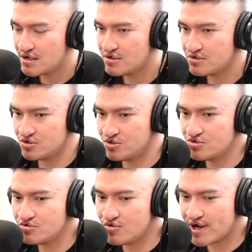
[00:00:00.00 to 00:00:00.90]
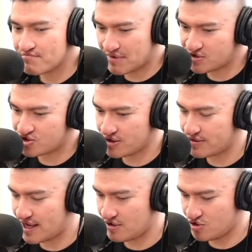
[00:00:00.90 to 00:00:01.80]
you had mentioned
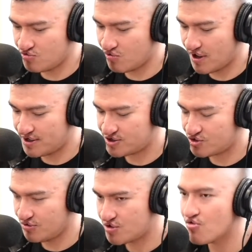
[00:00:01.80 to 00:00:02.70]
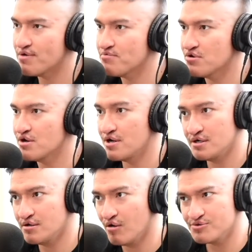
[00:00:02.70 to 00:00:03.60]
that you wanted to incorporate
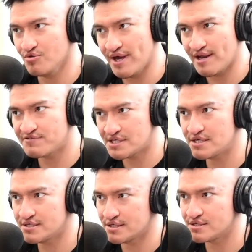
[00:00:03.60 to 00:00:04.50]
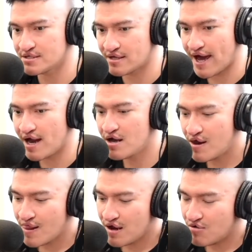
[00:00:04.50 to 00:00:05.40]
also NFTs into that.
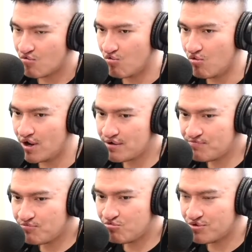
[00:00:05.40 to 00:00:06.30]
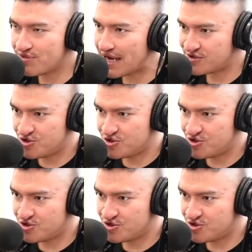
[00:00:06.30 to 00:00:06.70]
What would that